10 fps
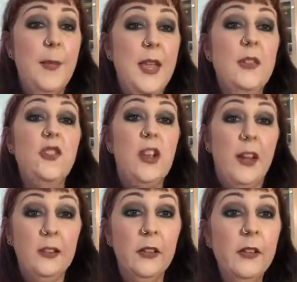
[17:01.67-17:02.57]
in
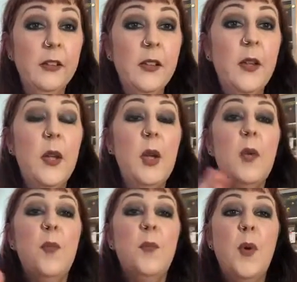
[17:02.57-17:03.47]
general,
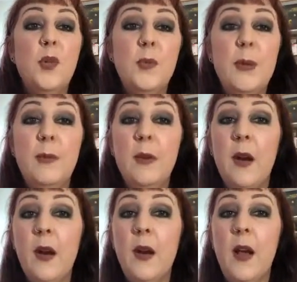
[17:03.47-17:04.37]
most people
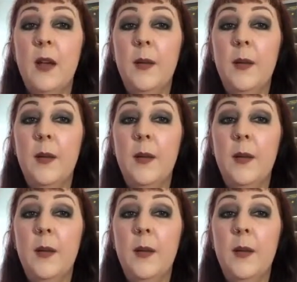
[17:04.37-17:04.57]
are